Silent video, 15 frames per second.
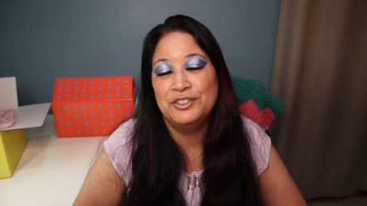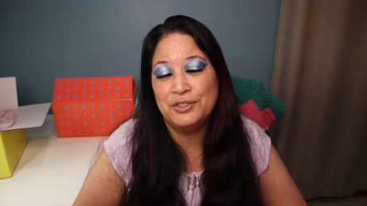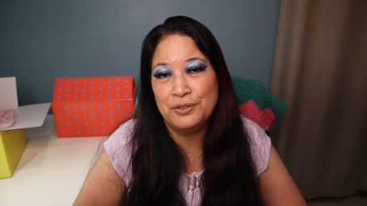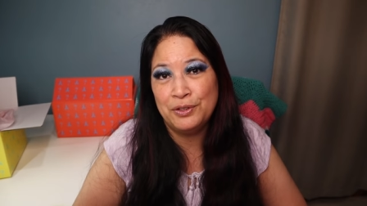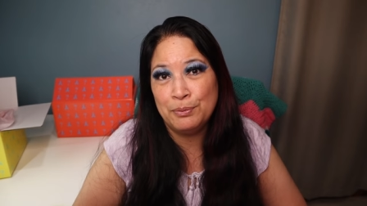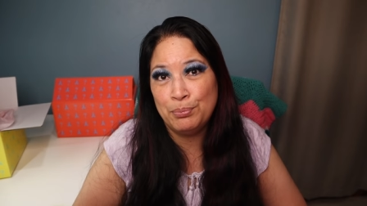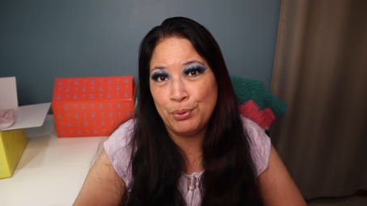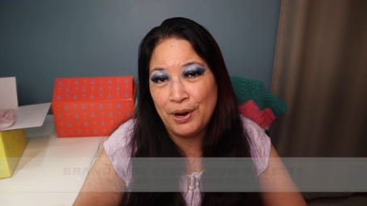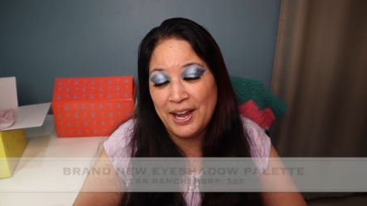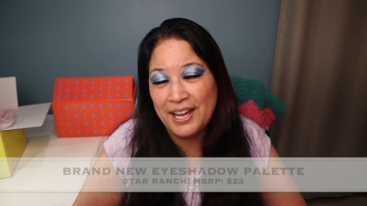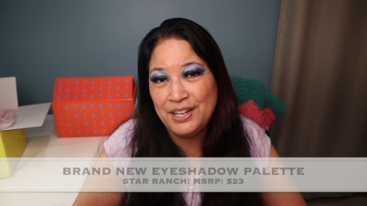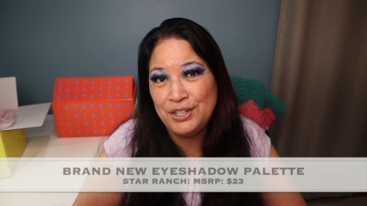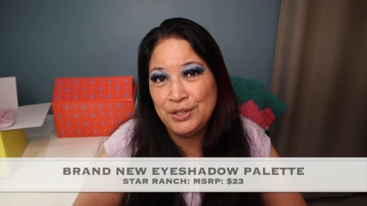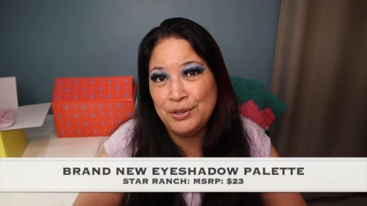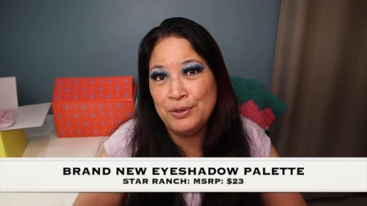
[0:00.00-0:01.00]
So the
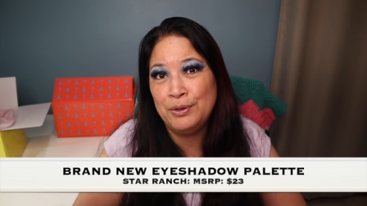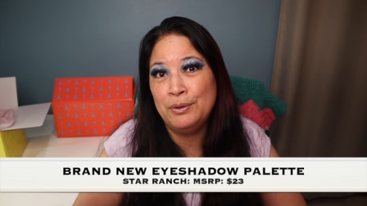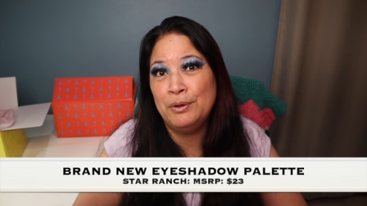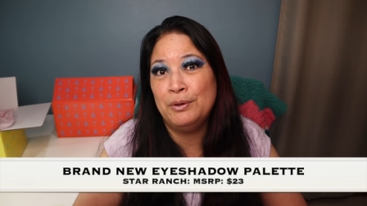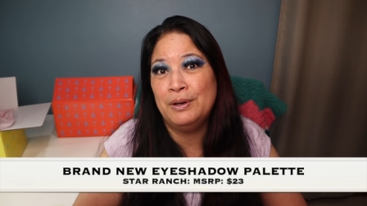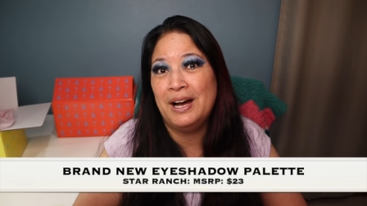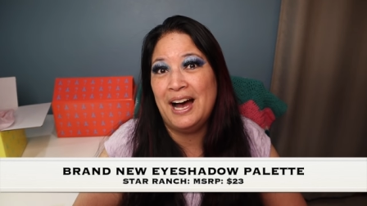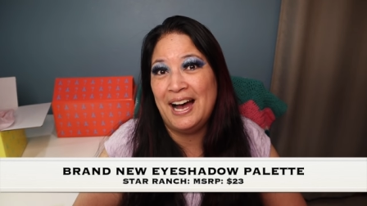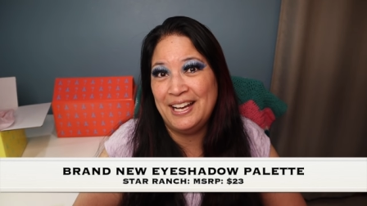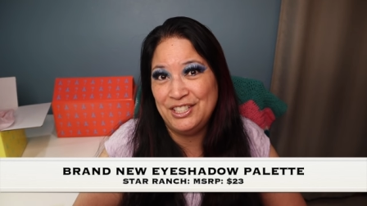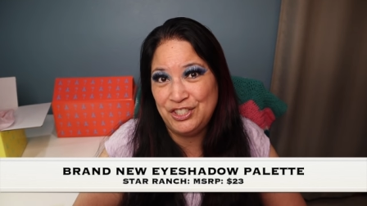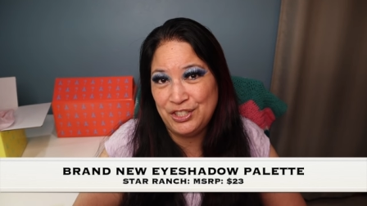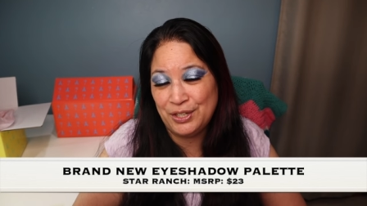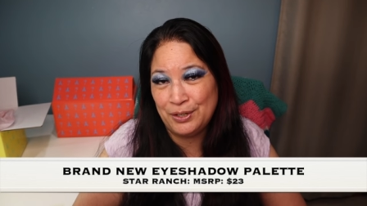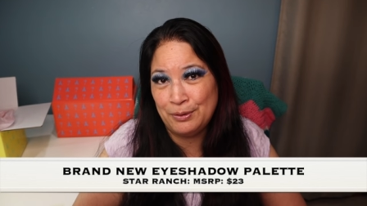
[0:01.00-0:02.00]
brand new
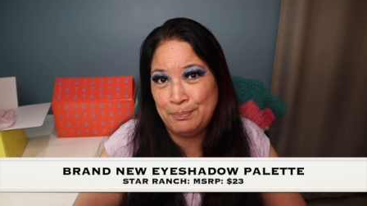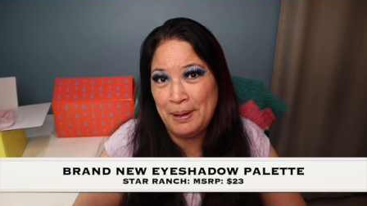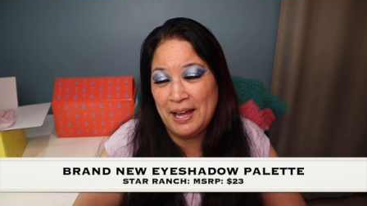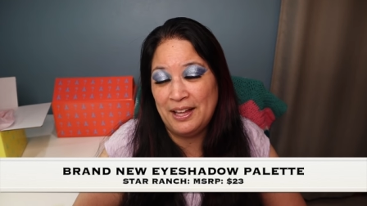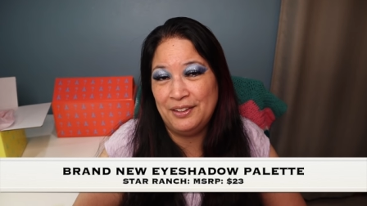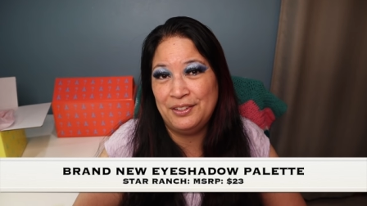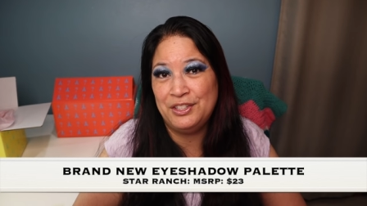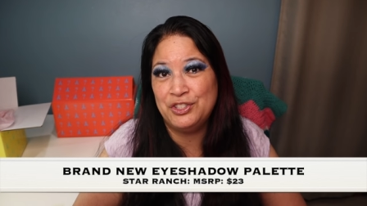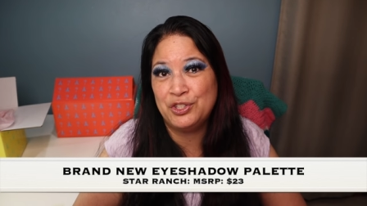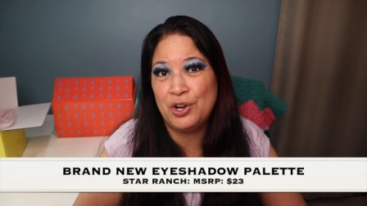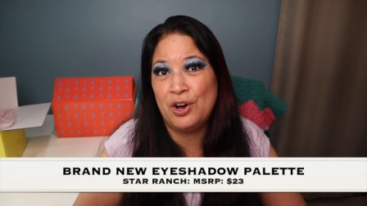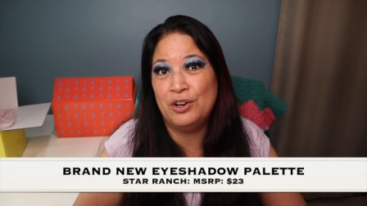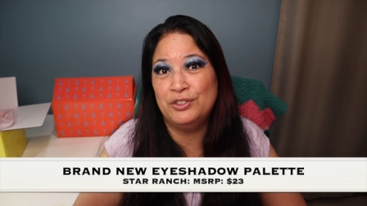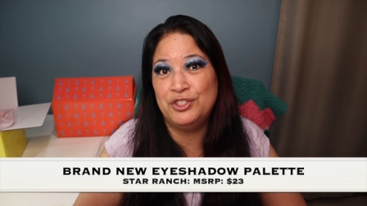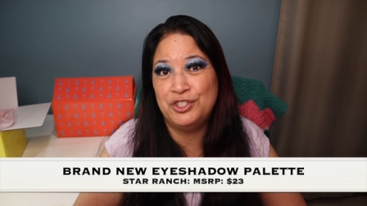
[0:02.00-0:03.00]
eyeshadow palette is
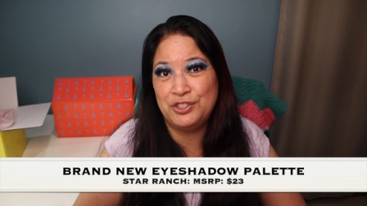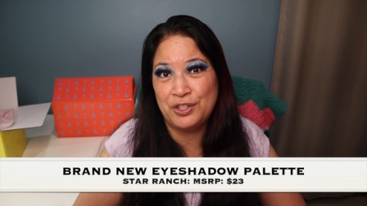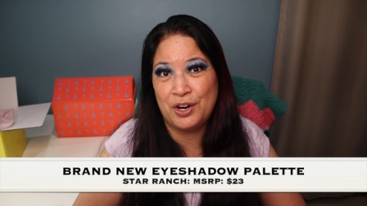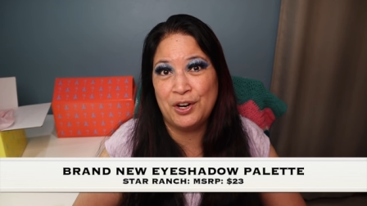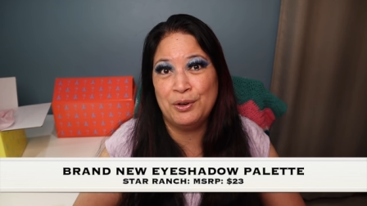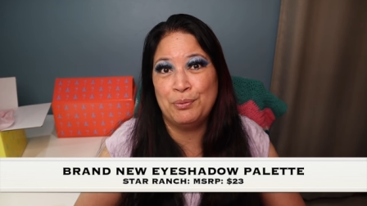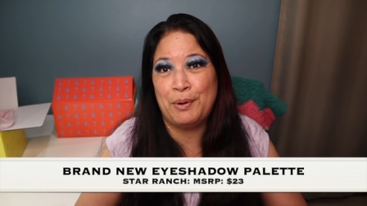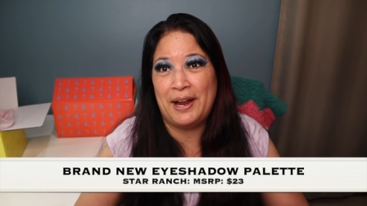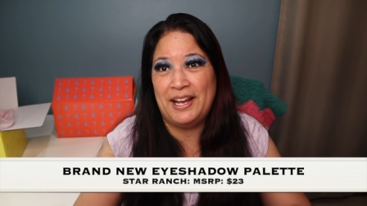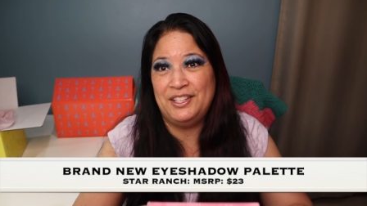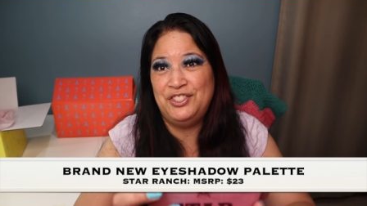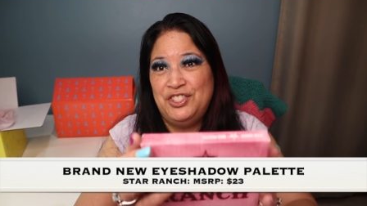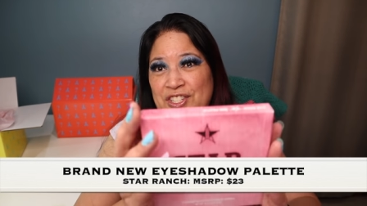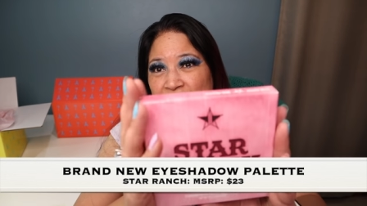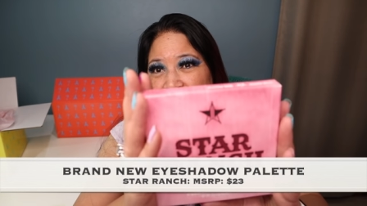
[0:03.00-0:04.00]
called Star Ranch